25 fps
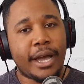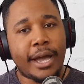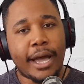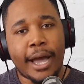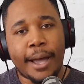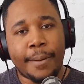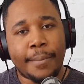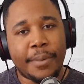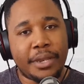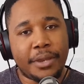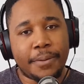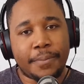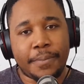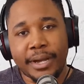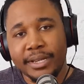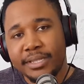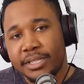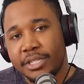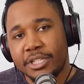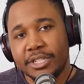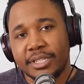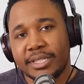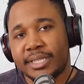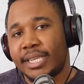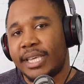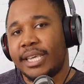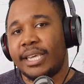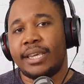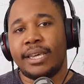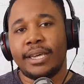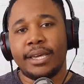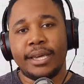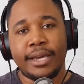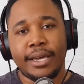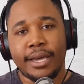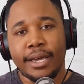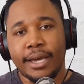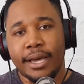I'm in the passenger seat.
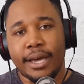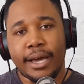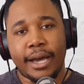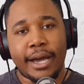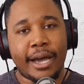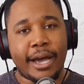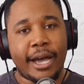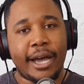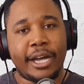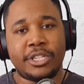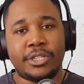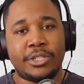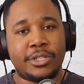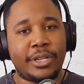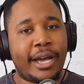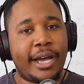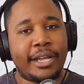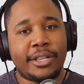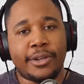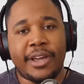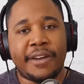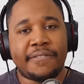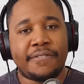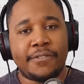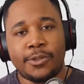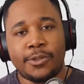I don't have to